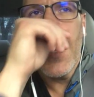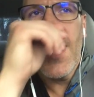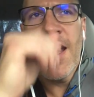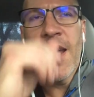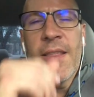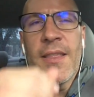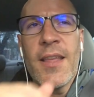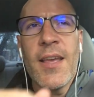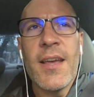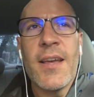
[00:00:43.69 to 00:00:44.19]

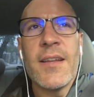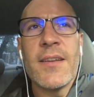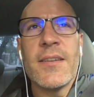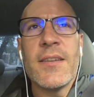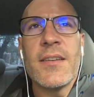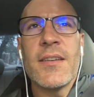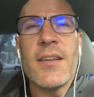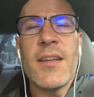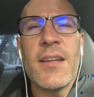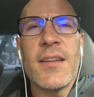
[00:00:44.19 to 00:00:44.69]
and
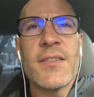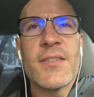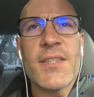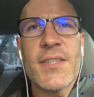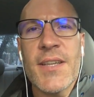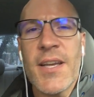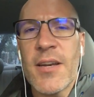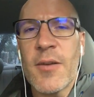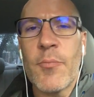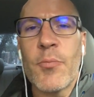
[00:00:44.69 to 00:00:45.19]
then it
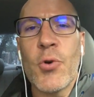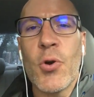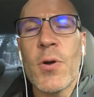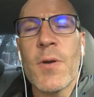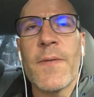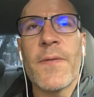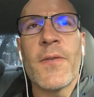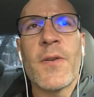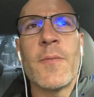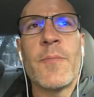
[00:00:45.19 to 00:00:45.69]
just kind of
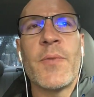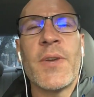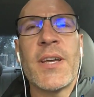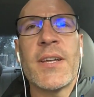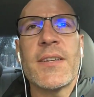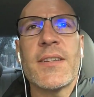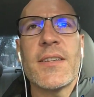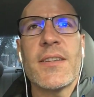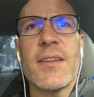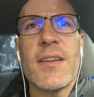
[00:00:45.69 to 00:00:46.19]
broke for a
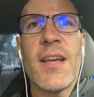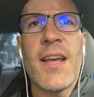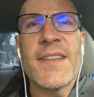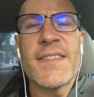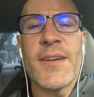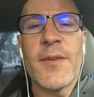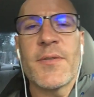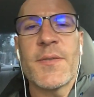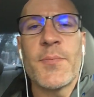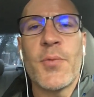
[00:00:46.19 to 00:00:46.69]
bit
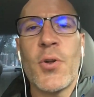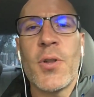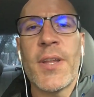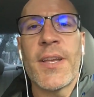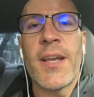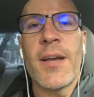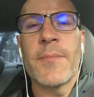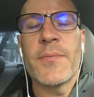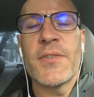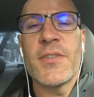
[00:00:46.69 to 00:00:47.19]
as I was
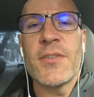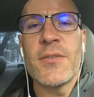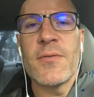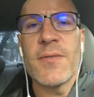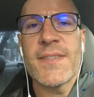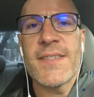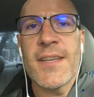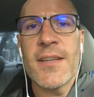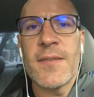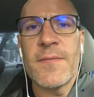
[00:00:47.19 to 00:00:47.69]
pulling up to
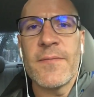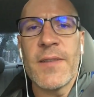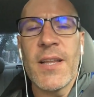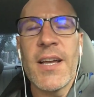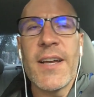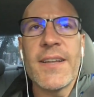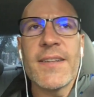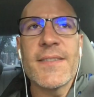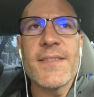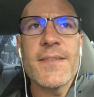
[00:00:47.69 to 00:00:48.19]
a set of
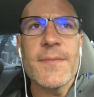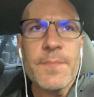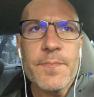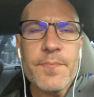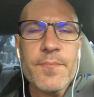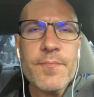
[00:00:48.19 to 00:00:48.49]
lights.